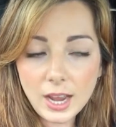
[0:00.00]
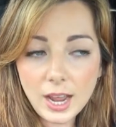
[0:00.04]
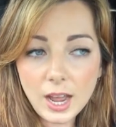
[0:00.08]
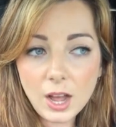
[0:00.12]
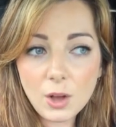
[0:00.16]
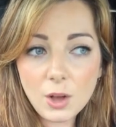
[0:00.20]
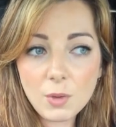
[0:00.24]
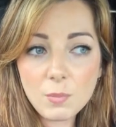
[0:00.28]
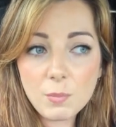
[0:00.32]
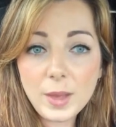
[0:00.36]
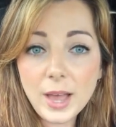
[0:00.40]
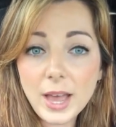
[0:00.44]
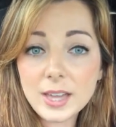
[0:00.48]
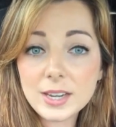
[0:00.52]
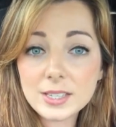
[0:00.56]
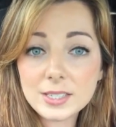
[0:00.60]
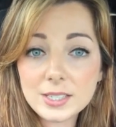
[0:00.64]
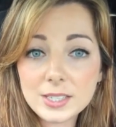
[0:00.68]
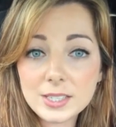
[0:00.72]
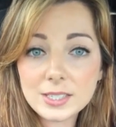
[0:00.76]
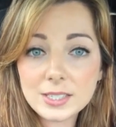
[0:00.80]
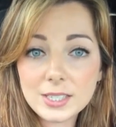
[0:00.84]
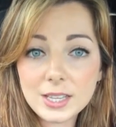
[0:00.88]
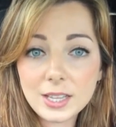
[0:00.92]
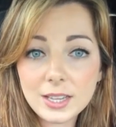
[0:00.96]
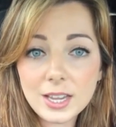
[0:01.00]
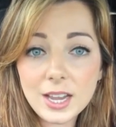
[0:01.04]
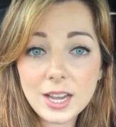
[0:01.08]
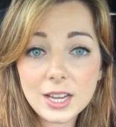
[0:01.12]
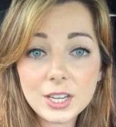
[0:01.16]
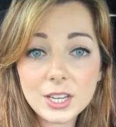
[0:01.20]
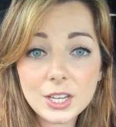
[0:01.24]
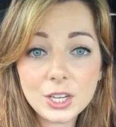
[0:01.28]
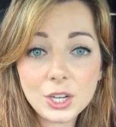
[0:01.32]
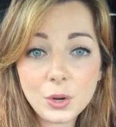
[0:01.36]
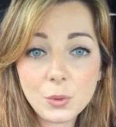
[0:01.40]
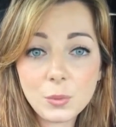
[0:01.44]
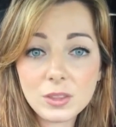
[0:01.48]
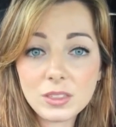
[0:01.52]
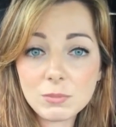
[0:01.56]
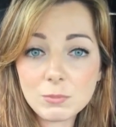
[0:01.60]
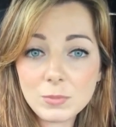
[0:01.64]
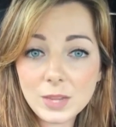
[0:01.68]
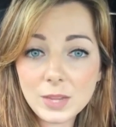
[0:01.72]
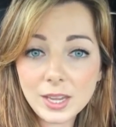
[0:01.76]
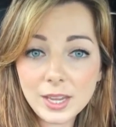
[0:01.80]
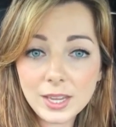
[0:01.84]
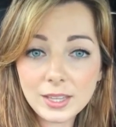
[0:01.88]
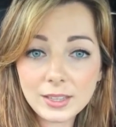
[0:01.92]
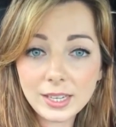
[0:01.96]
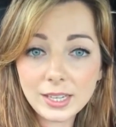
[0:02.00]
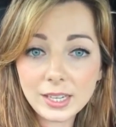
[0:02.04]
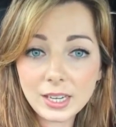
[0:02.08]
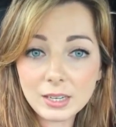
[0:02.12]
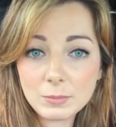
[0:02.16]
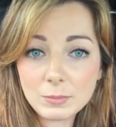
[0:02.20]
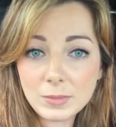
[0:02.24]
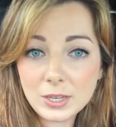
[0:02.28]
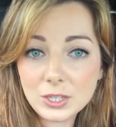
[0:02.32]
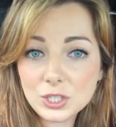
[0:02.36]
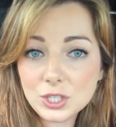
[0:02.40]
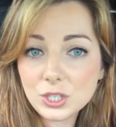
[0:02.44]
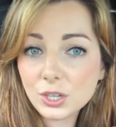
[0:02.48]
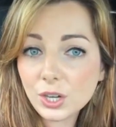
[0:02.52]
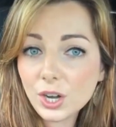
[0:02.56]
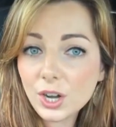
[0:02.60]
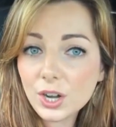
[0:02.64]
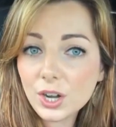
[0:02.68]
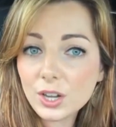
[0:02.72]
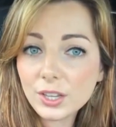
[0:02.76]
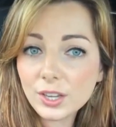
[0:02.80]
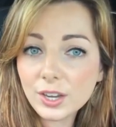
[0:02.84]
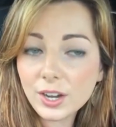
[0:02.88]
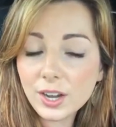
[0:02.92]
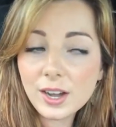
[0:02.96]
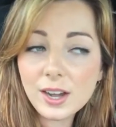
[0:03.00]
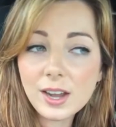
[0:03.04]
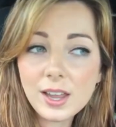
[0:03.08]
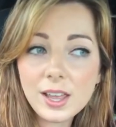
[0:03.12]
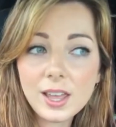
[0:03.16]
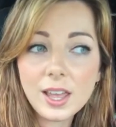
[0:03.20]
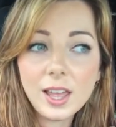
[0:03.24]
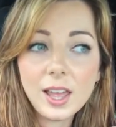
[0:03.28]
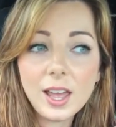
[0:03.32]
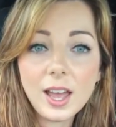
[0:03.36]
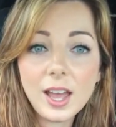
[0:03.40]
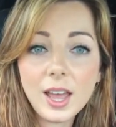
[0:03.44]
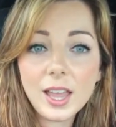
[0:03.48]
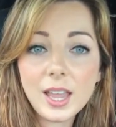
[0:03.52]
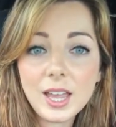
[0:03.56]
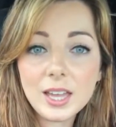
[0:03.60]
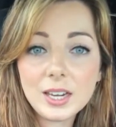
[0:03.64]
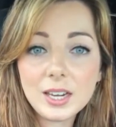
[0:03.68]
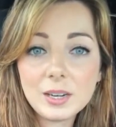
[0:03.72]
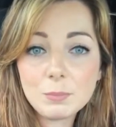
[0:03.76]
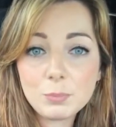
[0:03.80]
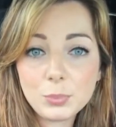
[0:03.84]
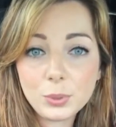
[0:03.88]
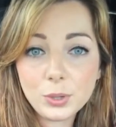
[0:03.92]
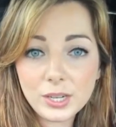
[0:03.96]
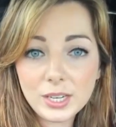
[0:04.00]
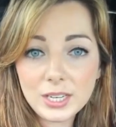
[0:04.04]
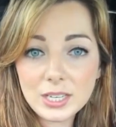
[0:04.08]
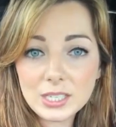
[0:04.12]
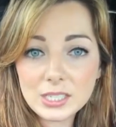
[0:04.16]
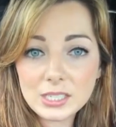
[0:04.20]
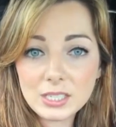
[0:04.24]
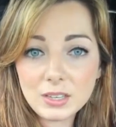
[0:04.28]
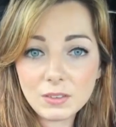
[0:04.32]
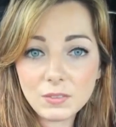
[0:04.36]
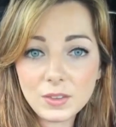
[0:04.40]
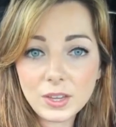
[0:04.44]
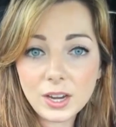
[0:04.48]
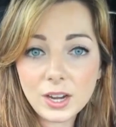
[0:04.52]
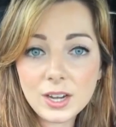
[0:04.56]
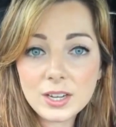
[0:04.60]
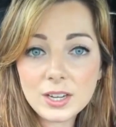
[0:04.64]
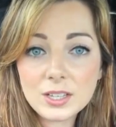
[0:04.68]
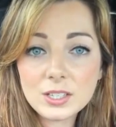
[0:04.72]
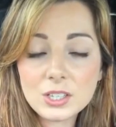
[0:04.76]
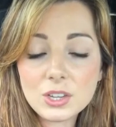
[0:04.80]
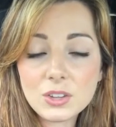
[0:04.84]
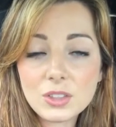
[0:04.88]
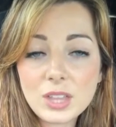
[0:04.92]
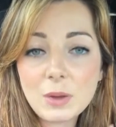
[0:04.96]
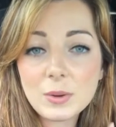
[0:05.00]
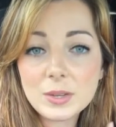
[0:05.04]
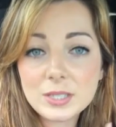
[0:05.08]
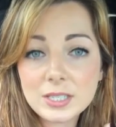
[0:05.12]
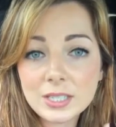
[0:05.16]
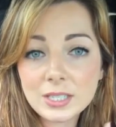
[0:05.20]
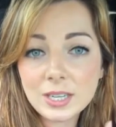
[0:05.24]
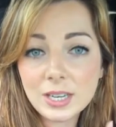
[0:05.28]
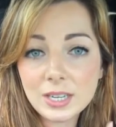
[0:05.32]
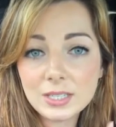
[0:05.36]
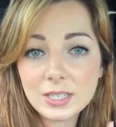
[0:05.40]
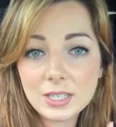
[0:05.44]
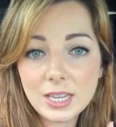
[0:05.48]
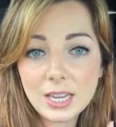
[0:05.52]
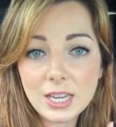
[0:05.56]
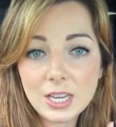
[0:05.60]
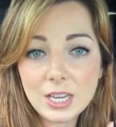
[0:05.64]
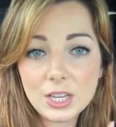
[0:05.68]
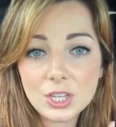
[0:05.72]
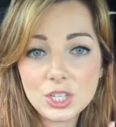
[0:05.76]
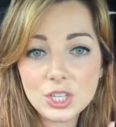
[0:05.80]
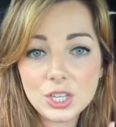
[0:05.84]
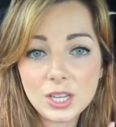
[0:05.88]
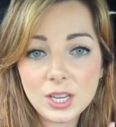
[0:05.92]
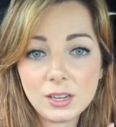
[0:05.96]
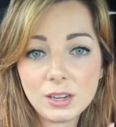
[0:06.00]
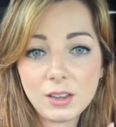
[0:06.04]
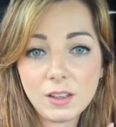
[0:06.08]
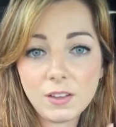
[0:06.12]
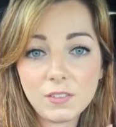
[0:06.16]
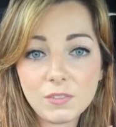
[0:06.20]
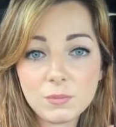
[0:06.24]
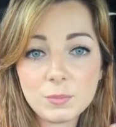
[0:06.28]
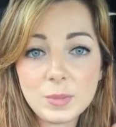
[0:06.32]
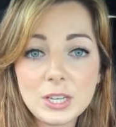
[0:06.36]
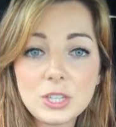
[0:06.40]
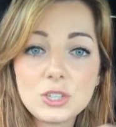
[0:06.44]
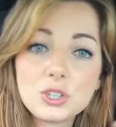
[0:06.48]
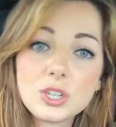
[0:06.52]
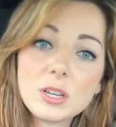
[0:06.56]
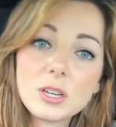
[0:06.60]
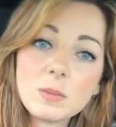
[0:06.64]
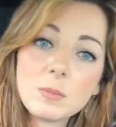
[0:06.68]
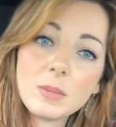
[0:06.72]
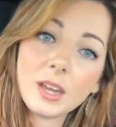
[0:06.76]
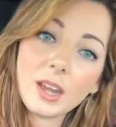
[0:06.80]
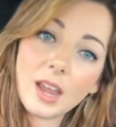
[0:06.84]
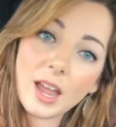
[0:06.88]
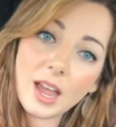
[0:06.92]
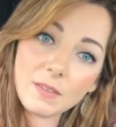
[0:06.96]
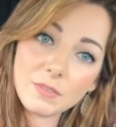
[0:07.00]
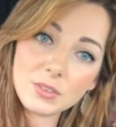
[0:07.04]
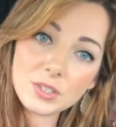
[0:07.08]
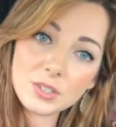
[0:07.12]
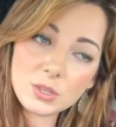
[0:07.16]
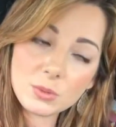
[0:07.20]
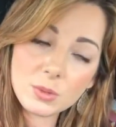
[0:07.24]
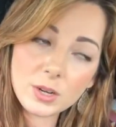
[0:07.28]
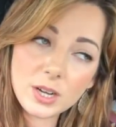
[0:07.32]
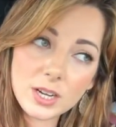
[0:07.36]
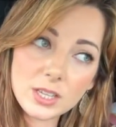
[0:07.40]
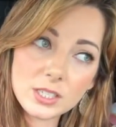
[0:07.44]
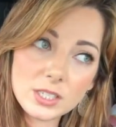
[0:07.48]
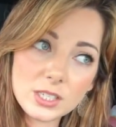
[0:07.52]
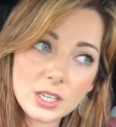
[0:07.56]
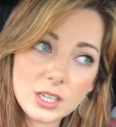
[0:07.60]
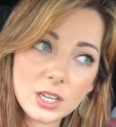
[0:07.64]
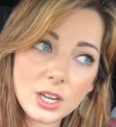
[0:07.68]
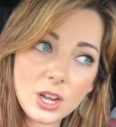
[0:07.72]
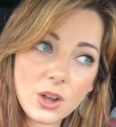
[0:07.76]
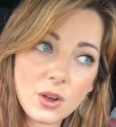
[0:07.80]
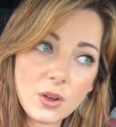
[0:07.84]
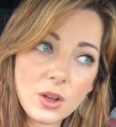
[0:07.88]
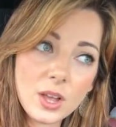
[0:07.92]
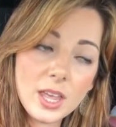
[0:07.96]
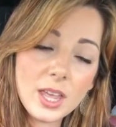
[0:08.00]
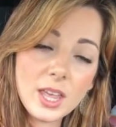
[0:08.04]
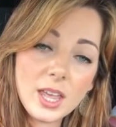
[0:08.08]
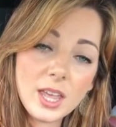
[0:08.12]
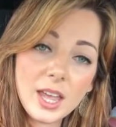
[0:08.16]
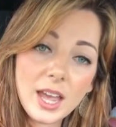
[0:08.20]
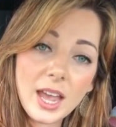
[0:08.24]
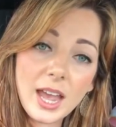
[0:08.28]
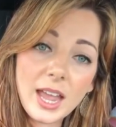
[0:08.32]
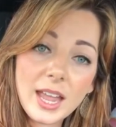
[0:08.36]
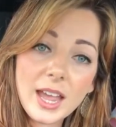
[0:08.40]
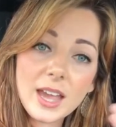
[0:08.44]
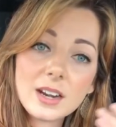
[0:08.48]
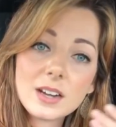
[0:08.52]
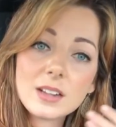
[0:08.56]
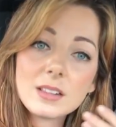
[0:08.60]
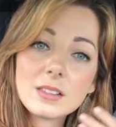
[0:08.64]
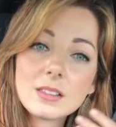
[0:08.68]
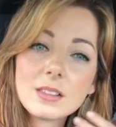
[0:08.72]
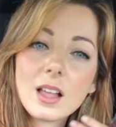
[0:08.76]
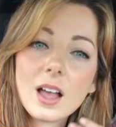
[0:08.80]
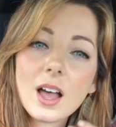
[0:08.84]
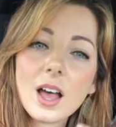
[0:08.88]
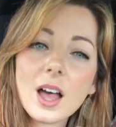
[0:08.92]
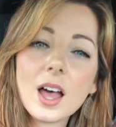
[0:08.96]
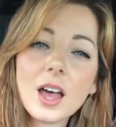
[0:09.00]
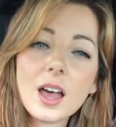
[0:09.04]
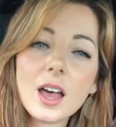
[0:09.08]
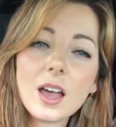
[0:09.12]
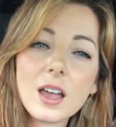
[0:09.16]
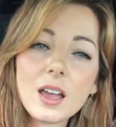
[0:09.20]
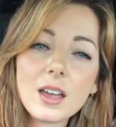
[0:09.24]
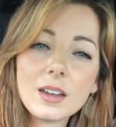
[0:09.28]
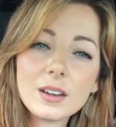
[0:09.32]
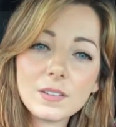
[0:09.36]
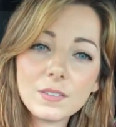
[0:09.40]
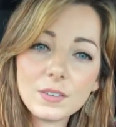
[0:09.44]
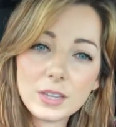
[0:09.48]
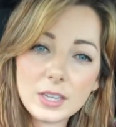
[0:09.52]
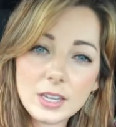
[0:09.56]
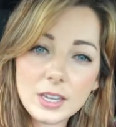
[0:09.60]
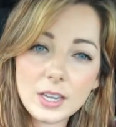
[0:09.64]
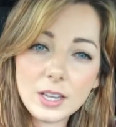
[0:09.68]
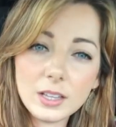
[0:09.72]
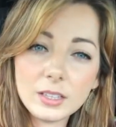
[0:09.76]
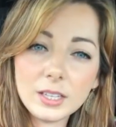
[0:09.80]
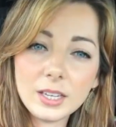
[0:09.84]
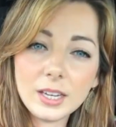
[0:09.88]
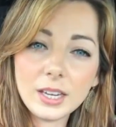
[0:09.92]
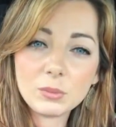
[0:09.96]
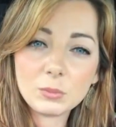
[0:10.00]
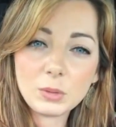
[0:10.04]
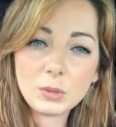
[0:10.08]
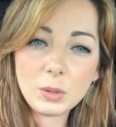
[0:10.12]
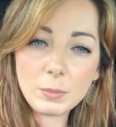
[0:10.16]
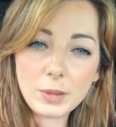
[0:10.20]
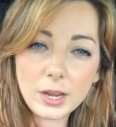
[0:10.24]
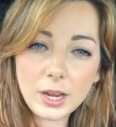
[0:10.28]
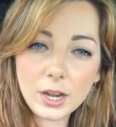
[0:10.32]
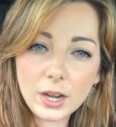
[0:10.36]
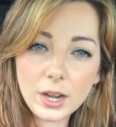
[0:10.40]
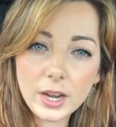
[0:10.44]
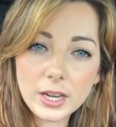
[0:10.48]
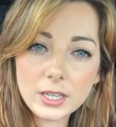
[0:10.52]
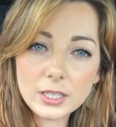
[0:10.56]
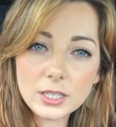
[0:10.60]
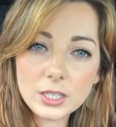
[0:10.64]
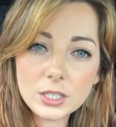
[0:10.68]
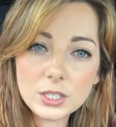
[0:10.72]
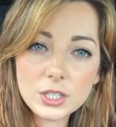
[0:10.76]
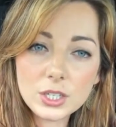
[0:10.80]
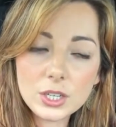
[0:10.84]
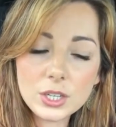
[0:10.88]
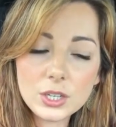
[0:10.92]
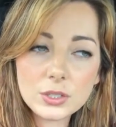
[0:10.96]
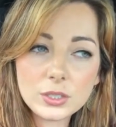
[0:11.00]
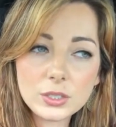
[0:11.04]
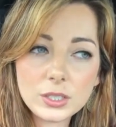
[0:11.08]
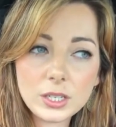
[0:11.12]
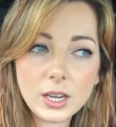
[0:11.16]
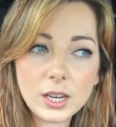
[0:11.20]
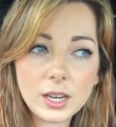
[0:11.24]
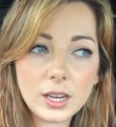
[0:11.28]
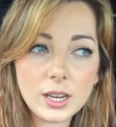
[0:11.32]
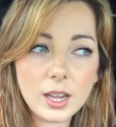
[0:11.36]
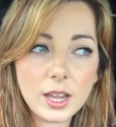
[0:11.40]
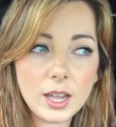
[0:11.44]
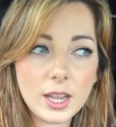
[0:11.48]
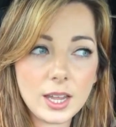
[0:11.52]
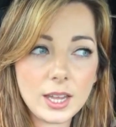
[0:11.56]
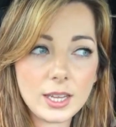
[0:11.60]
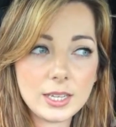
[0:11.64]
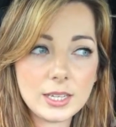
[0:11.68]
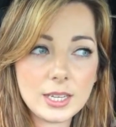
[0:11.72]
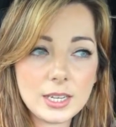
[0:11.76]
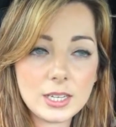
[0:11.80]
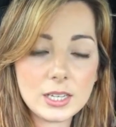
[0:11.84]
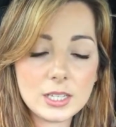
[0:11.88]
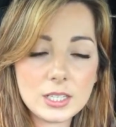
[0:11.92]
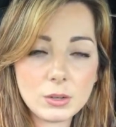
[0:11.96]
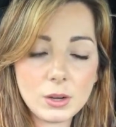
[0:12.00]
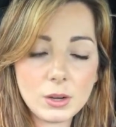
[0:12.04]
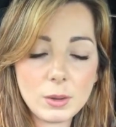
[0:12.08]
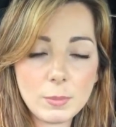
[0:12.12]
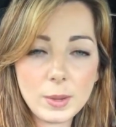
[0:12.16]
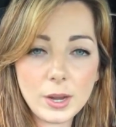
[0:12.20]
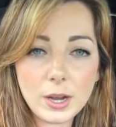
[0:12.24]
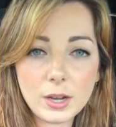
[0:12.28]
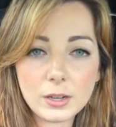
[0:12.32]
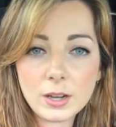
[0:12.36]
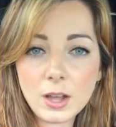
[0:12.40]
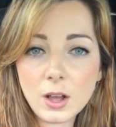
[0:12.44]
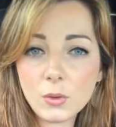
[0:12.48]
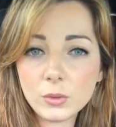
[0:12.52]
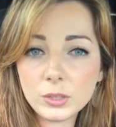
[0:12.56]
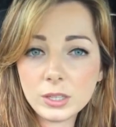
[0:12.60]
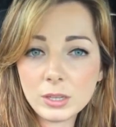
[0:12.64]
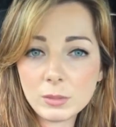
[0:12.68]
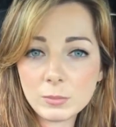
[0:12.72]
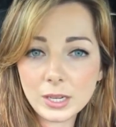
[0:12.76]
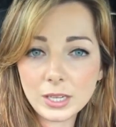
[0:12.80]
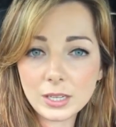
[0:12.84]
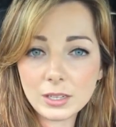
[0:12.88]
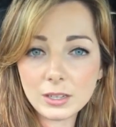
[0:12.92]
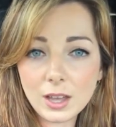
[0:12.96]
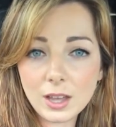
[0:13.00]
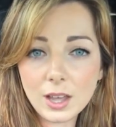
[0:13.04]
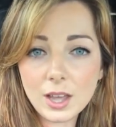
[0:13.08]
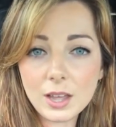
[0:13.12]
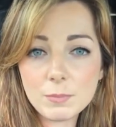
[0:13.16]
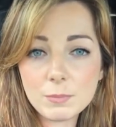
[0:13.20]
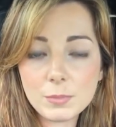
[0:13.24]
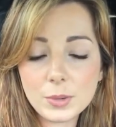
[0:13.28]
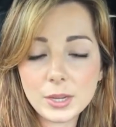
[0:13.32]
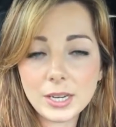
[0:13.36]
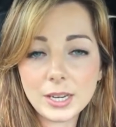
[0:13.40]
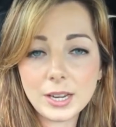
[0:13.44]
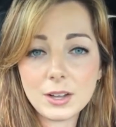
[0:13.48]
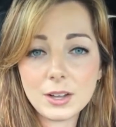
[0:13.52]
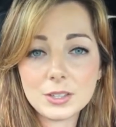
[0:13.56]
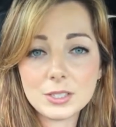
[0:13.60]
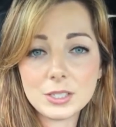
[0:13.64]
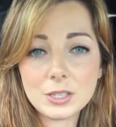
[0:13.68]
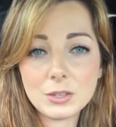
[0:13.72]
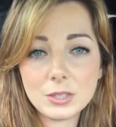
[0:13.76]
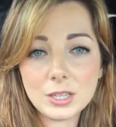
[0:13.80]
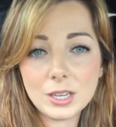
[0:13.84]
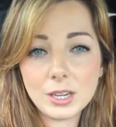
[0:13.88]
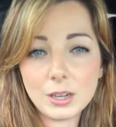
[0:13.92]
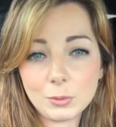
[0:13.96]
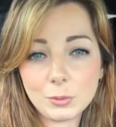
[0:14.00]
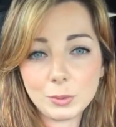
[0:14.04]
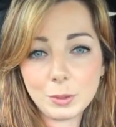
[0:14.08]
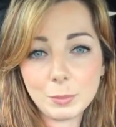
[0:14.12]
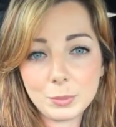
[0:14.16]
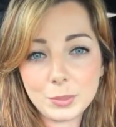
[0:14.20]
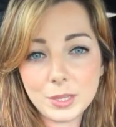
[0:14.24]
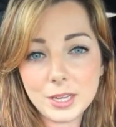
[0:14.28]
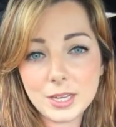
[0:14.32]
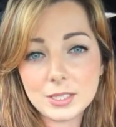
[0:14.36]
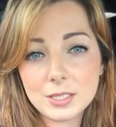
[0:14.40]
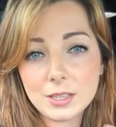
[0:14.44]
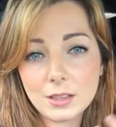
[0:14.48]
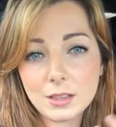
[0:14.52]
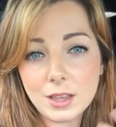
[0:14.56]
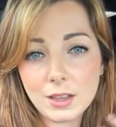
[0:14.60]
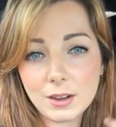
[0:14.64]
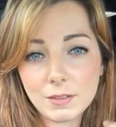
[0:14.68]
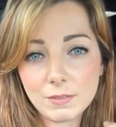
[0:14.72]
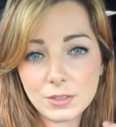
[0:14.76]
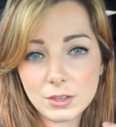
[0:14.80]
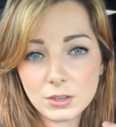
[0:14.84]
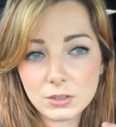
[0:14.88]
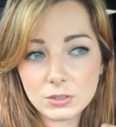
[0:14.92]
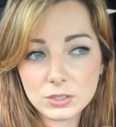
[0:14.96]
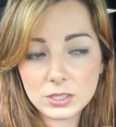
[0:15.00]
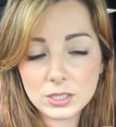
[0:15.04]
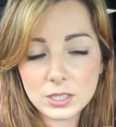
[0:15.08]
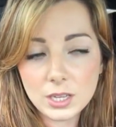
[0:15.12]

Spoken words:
How bad is the celiac? You know, with me, like I mentioned earlier, I had a pretty severe, and so that was an indication of my treatment afterwards. You know, I had a lot of healing and repairing to do, and I needed to repair not only my gut, but I also needed to replace a lot of those